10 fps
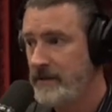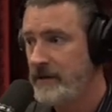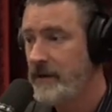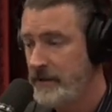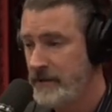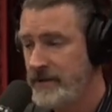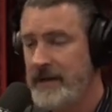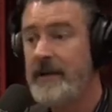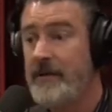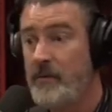lose,
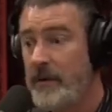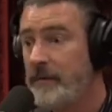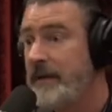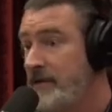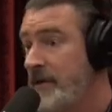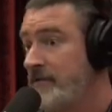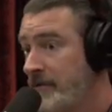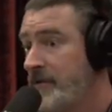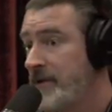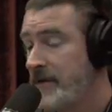and then there will be a general
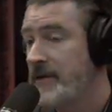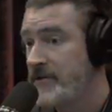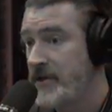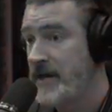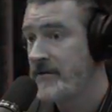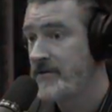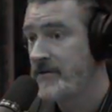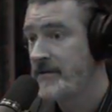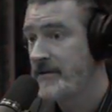nuclear exchange.